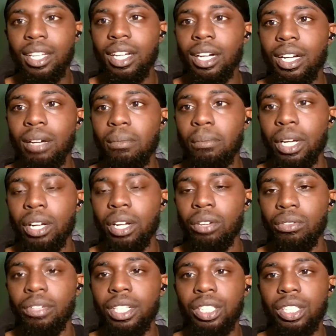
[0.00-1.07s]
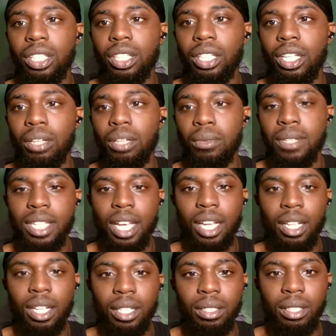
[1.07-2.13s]
But originally it was
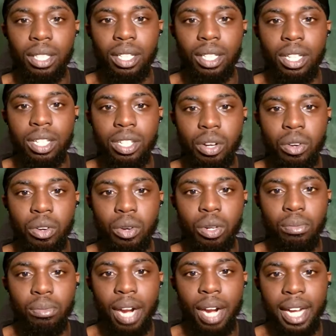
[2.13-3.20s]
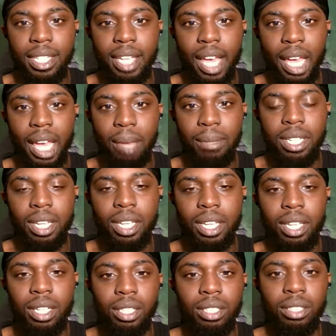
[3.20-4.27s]
yellow. So price came into
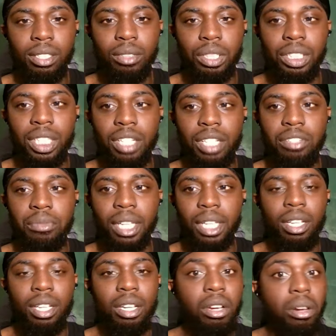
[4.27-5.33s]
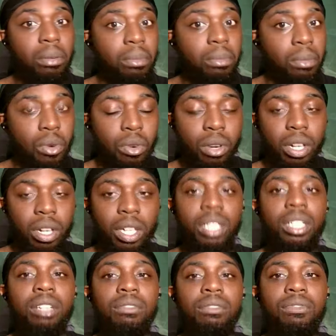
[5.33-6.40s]
here, which gives me
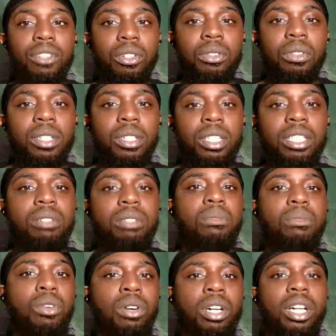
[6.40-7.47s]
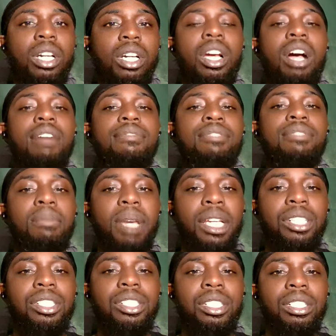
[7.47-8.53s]
more confluence, more
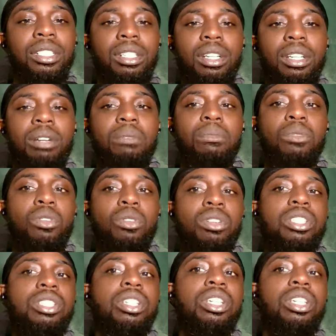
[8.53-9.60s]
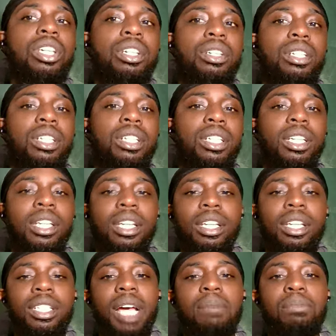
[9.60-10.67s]
confirmation, more security
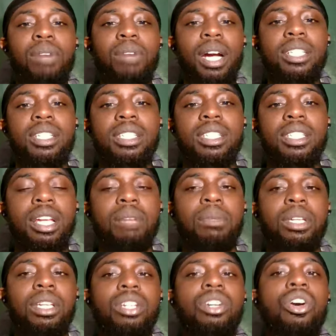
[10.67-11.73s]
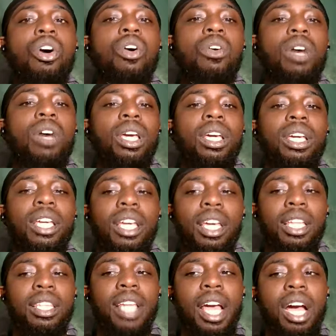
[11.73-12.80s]
that price is going to be going
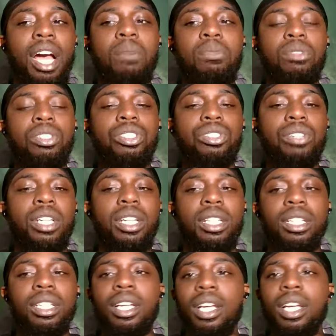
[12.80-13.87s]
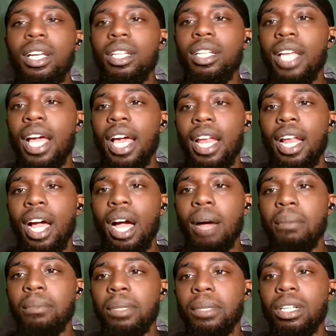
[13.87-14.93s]
in that upward trend that
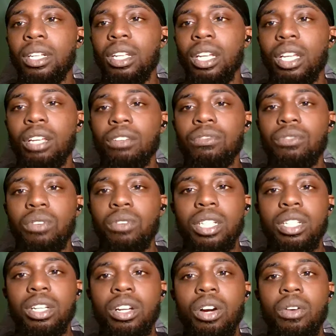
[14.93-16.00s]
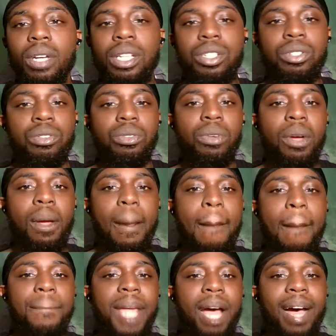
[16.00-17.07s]
I'm looking for it to go into.
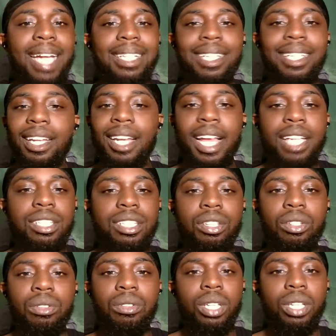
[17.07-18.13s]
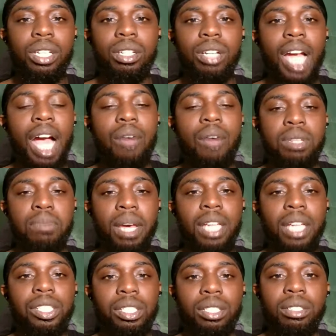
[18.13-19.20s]
Now, I didn't execute here. I was
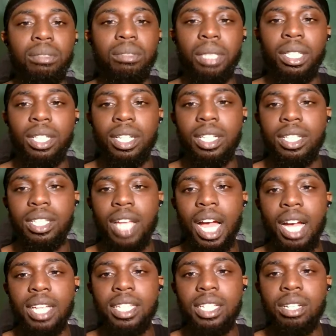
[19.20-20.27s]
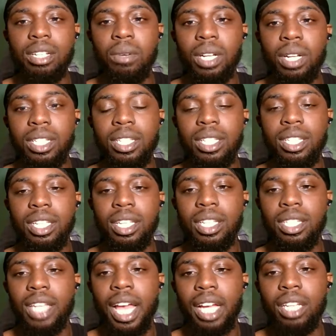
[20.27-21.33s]
patient because I still wanted to see
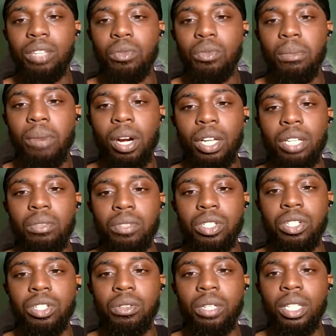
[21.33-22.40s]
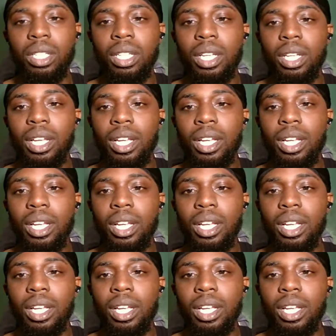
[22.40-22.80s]
exactly what market was doing.